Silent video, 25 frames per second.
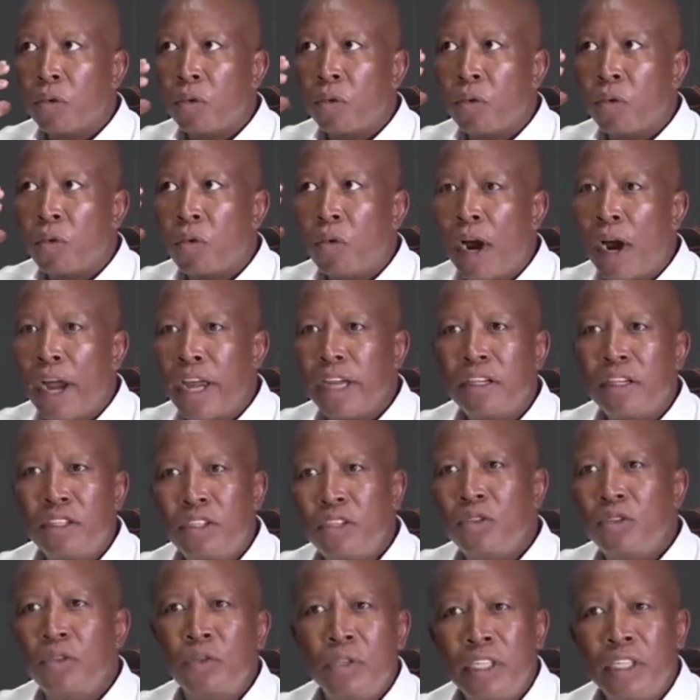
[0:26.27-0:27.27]
why
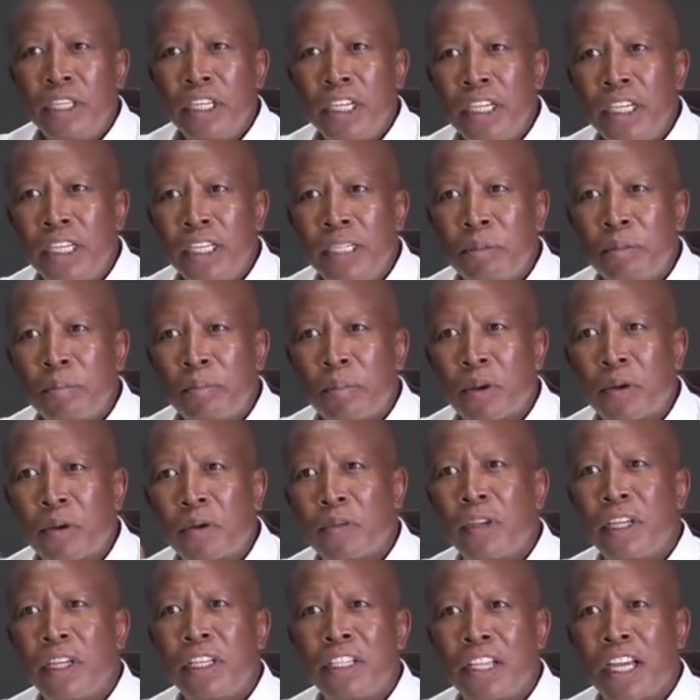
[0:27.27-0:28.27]
do you need
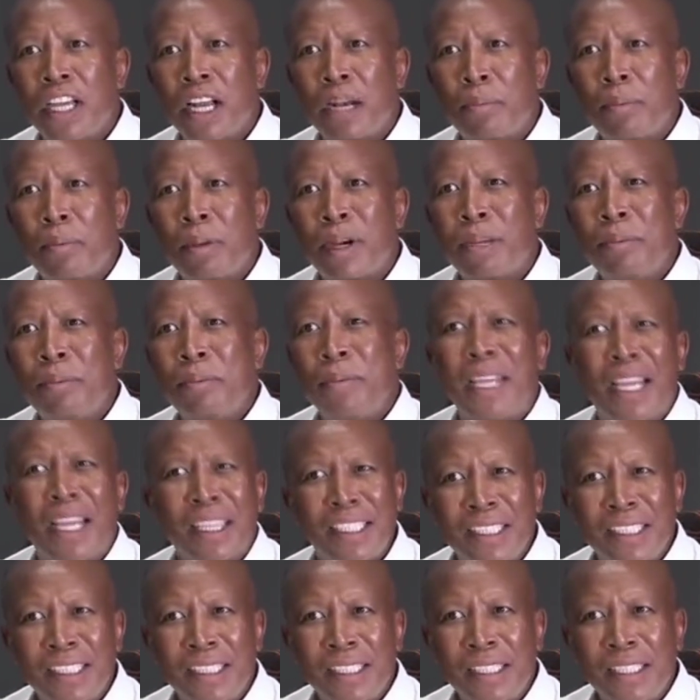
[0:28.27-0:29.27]
provincial
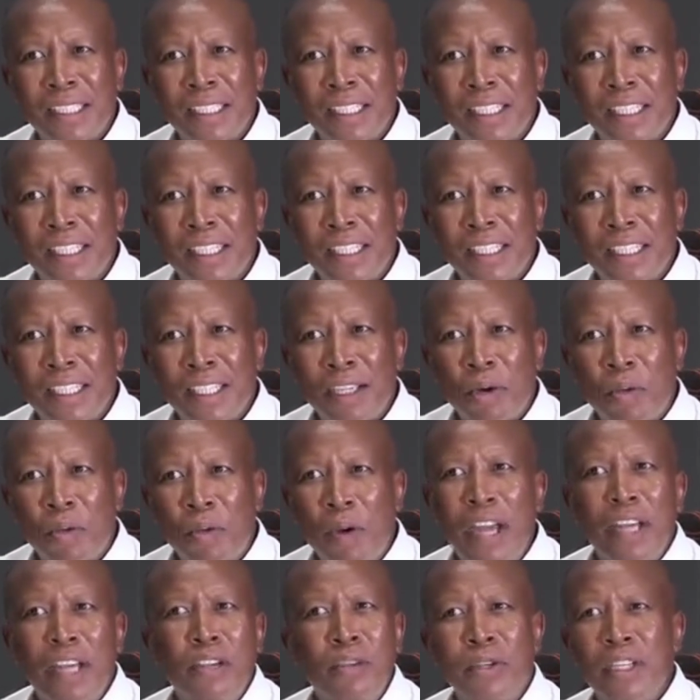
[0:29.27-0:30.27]
premiers?
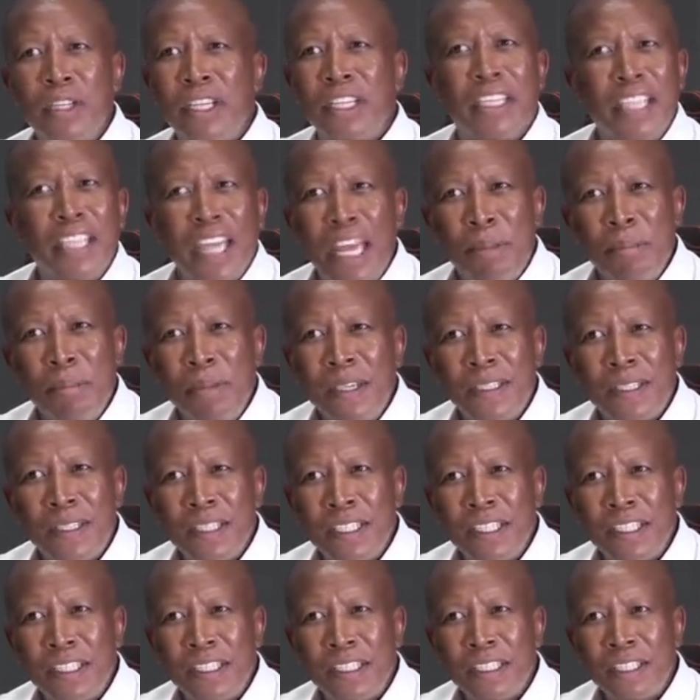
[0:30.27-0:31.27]
Why do you need
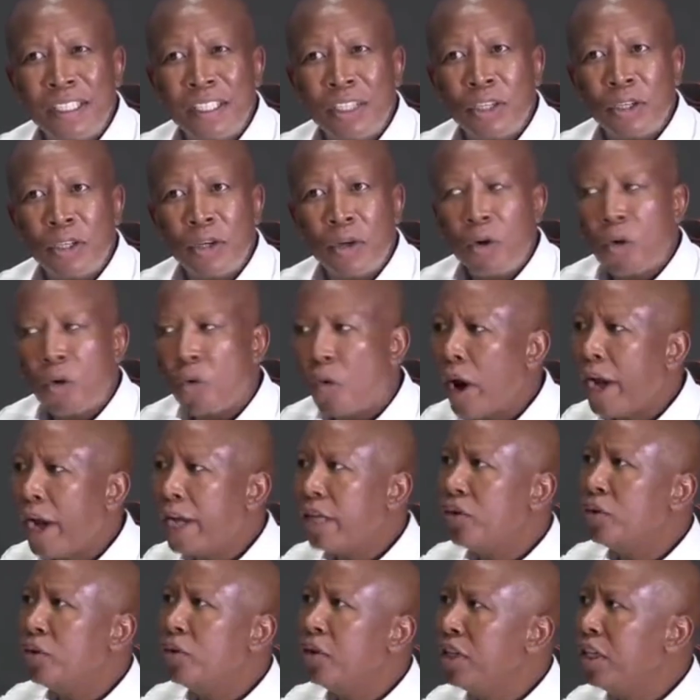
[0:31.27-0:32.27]
MECs? Why
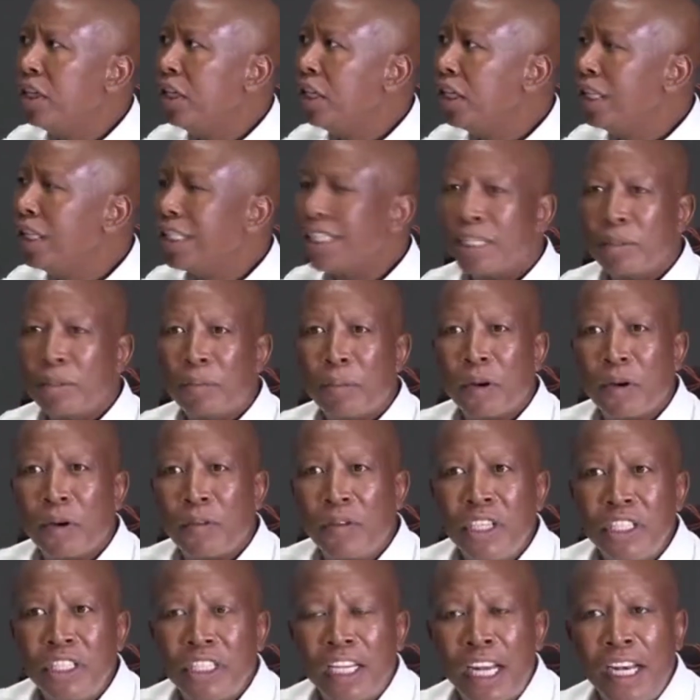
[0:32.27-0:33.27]
do you need
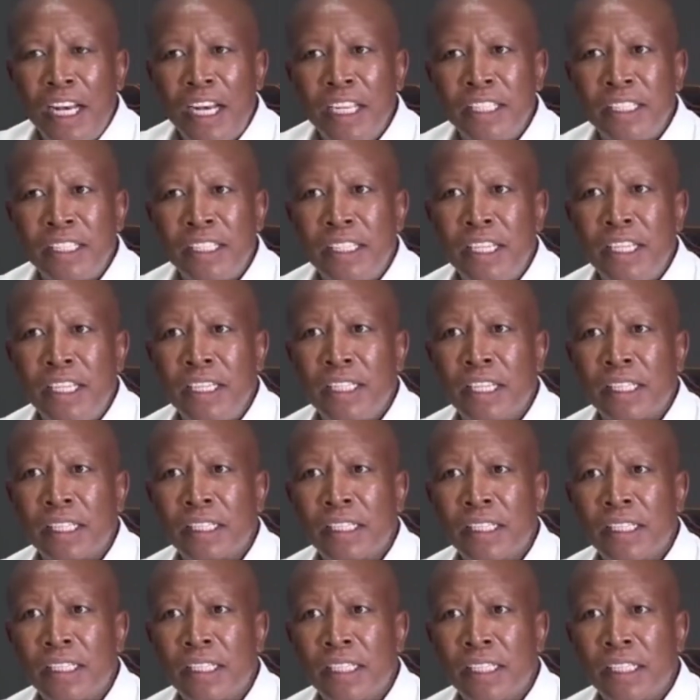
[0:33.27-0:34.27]
provincial legislatures?
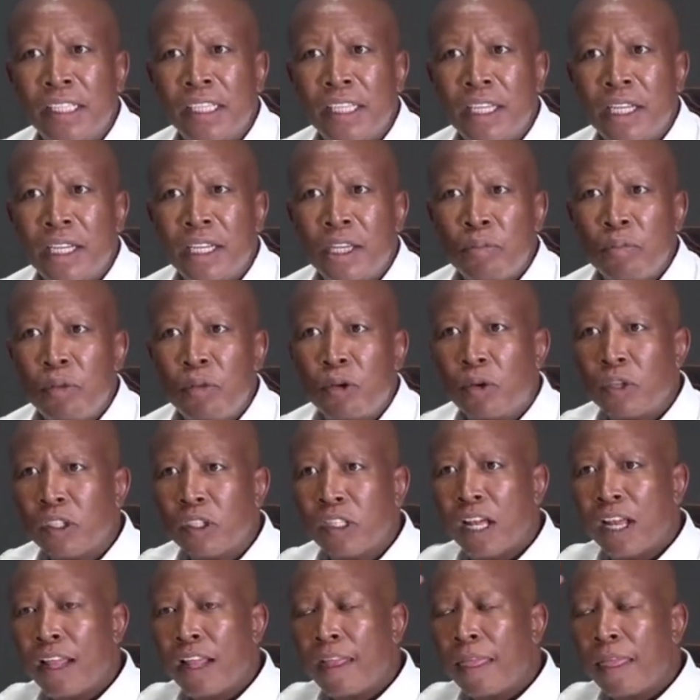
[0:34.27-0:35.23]
Because